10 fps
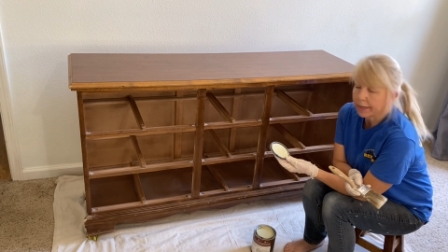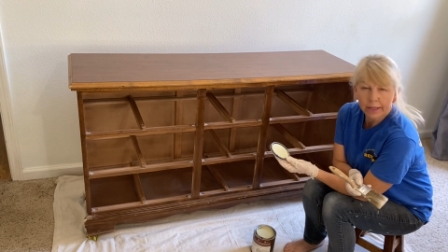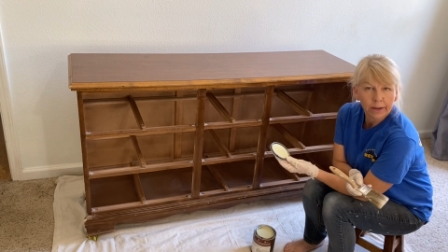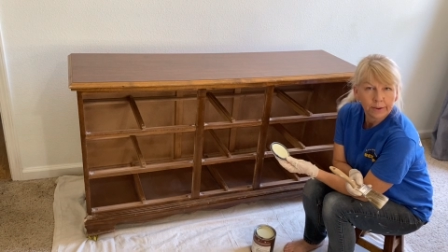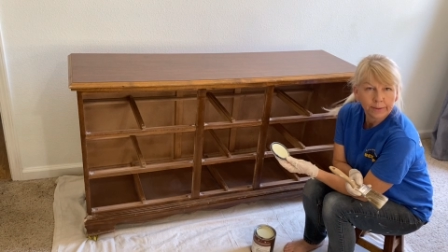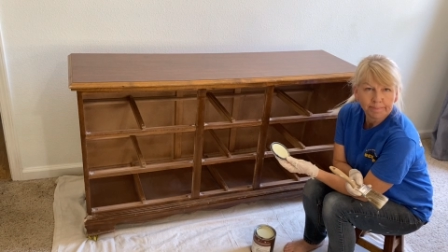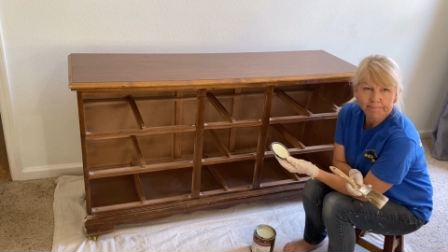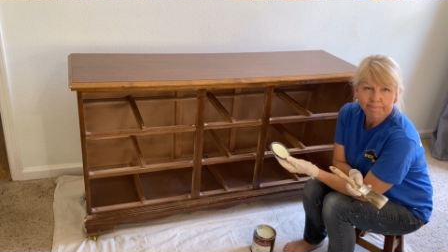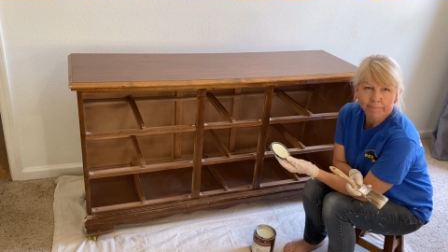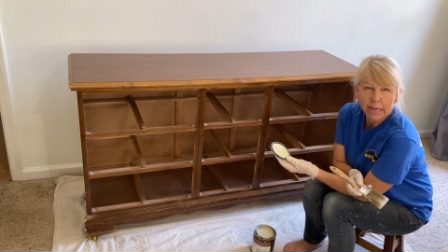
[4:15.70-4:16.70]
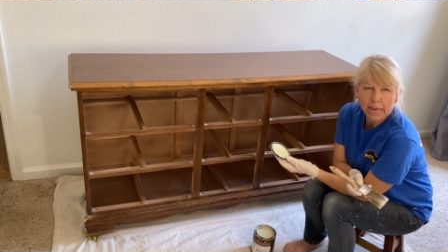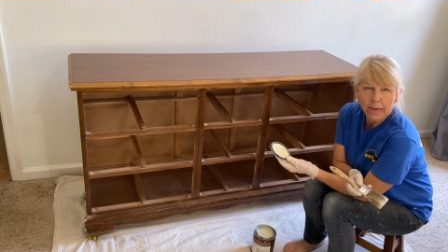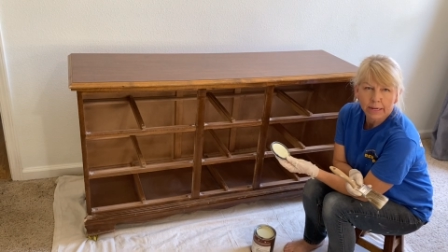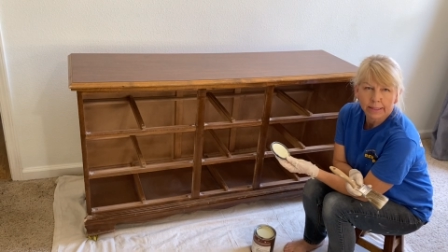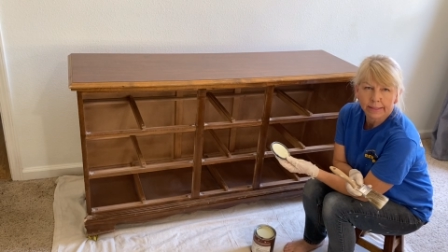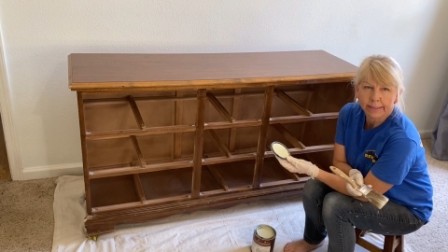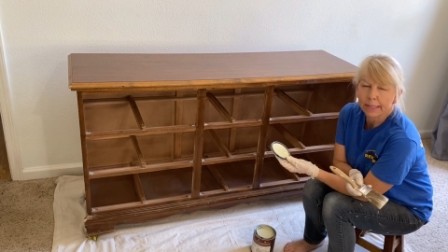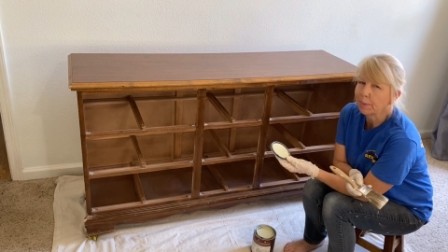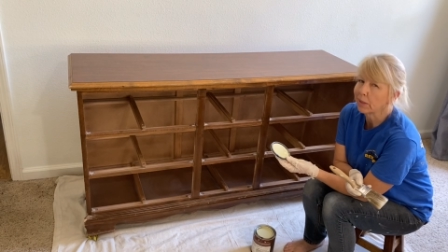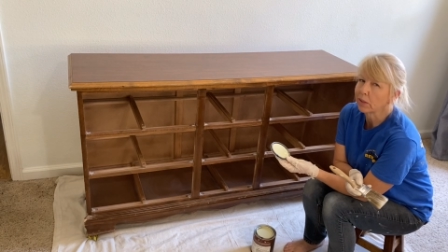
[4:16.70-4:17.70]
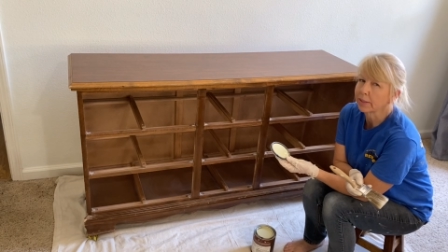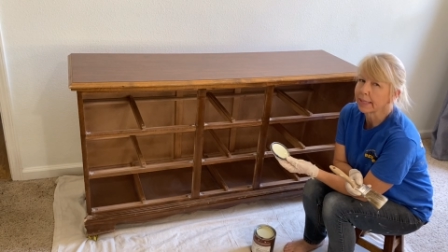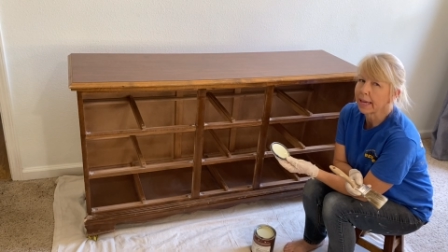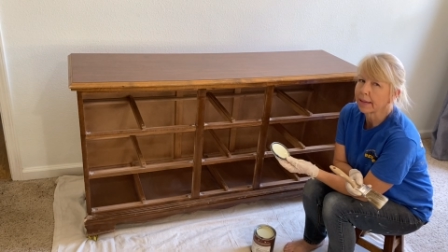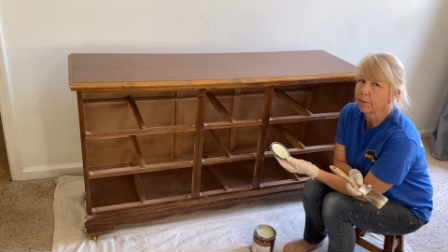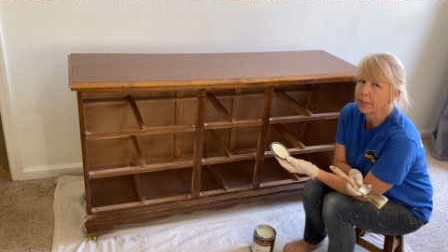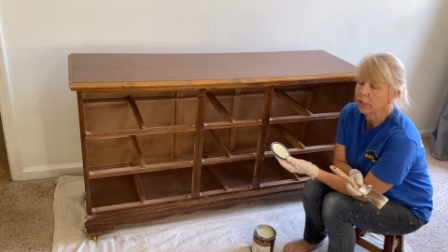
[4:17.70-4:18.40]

a coat and see what it looks like when it